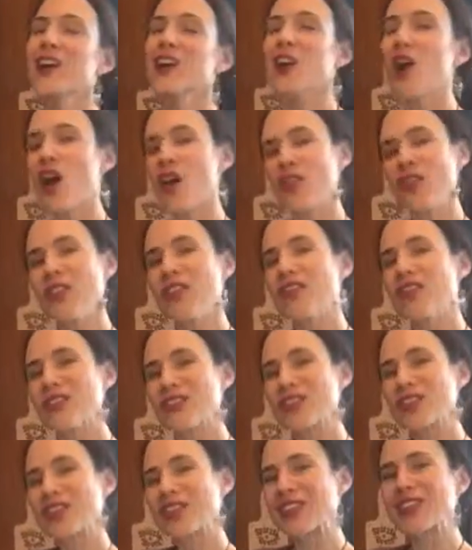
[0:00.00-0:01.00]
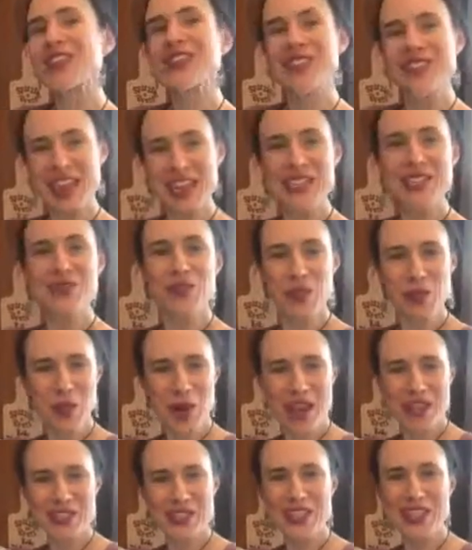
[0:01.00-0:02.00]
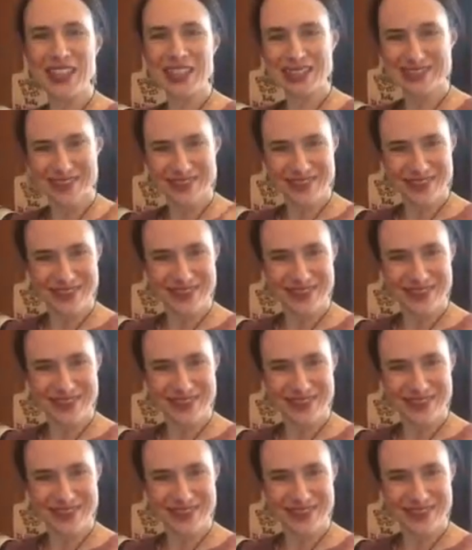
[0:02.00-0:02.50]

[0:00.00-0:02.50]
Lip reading: coffee filter. Thanks for watching.